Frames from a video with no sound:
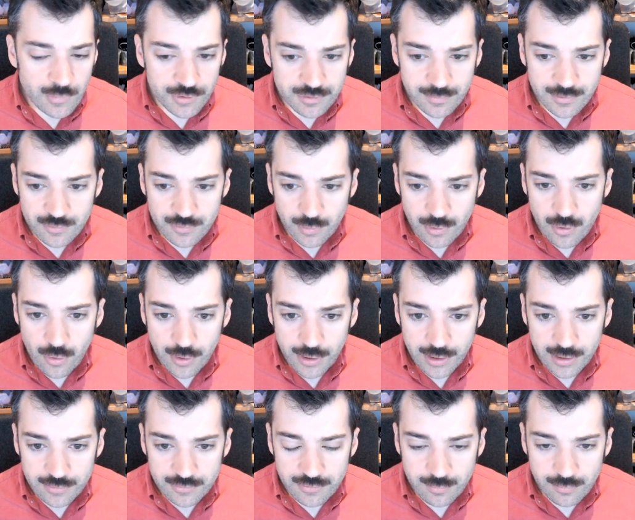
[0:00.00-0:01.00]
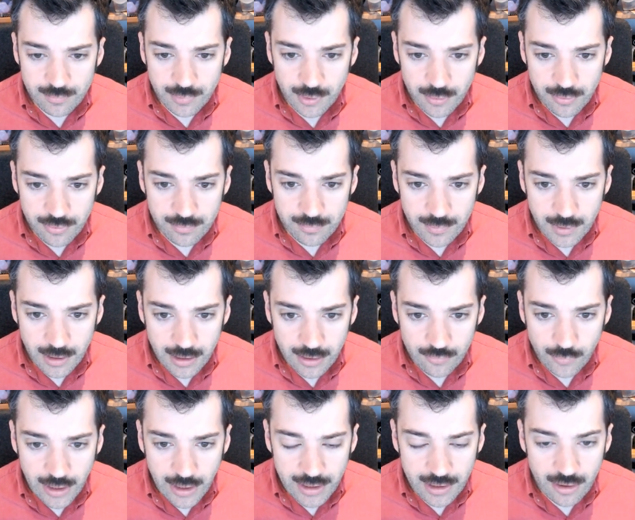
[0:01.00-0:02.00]
most of its recordings, both
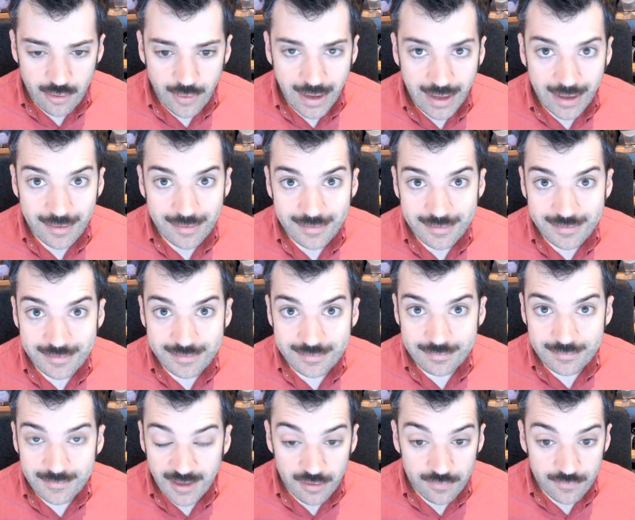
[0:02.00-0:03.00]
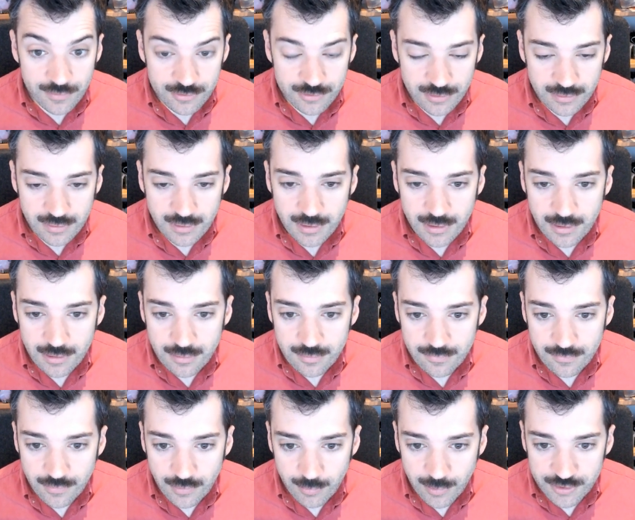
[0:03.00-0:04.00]
uh, radio and television,
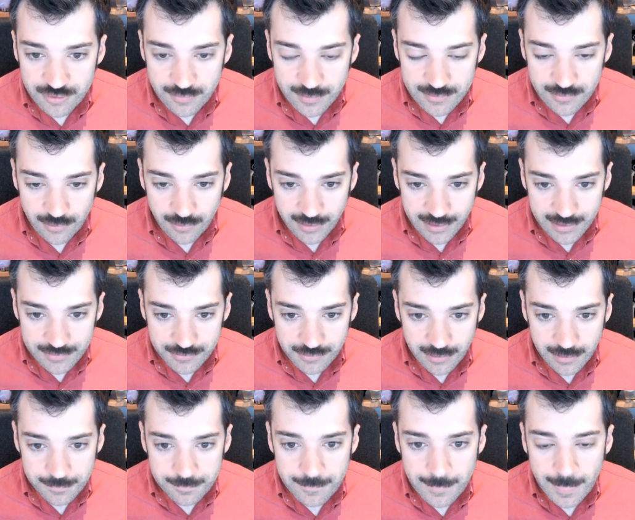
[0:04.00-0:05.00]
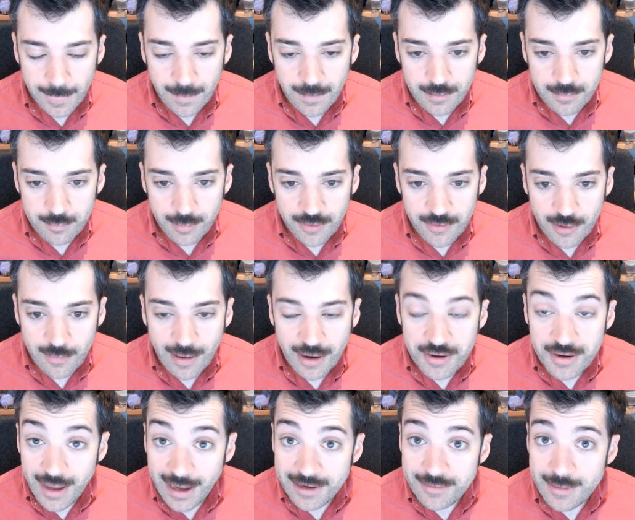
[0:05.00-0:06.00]
for much of its early history. But there are
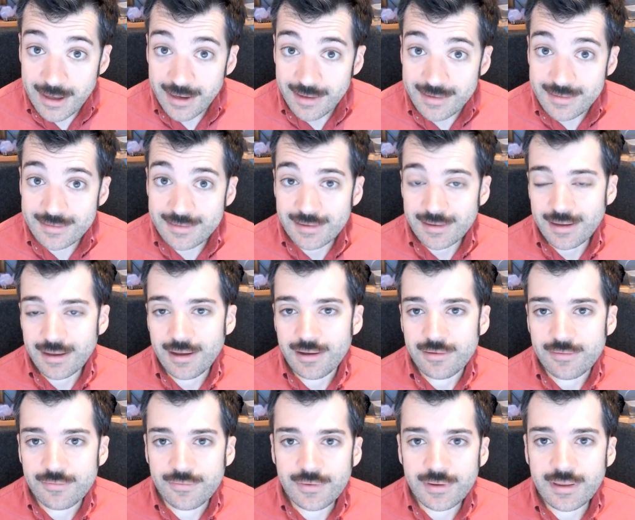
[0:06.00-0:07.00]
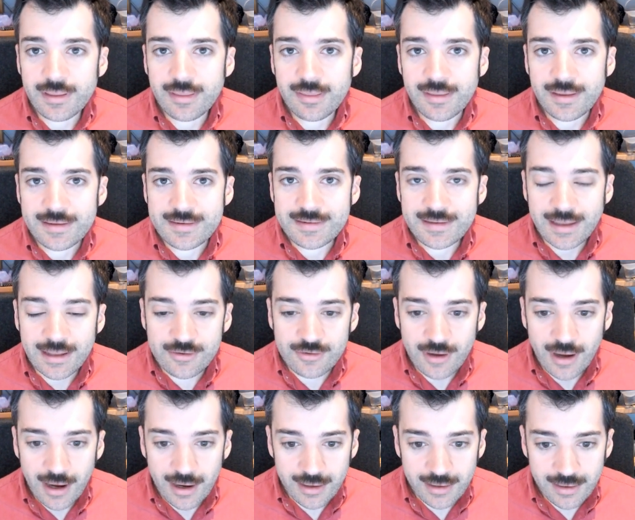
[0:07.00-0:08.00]
about nine minutes of this
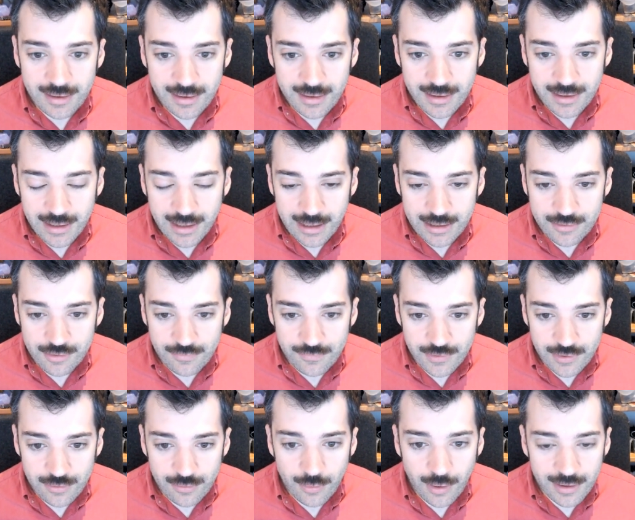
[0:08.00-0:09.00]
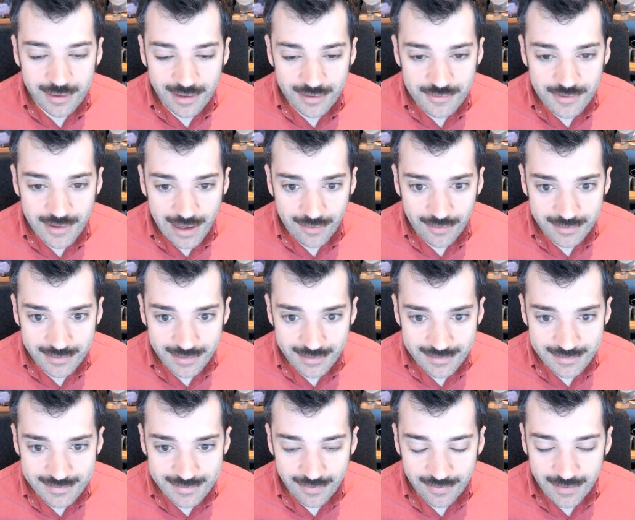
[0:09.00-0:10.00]
Hitchcock interview on Desert Island
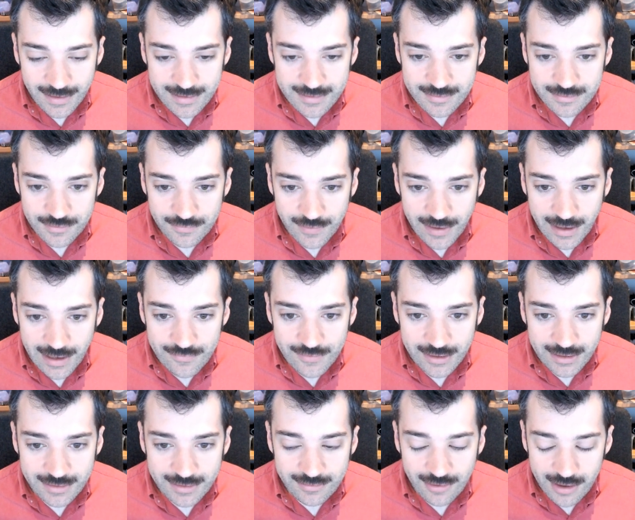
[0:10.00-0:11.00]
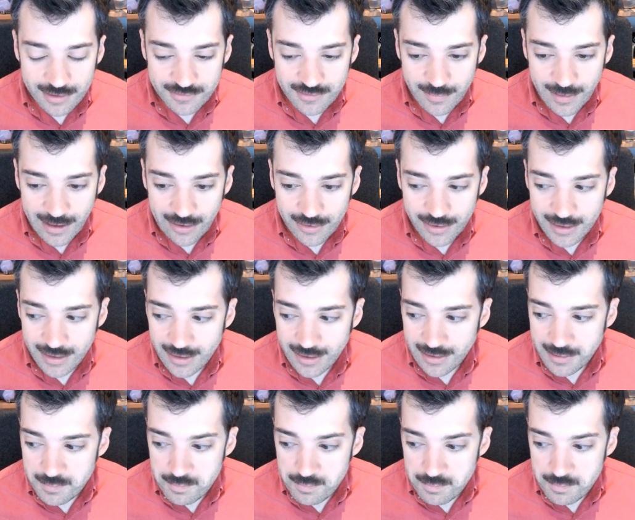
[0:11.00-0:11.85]
Discs that survive, and he talks about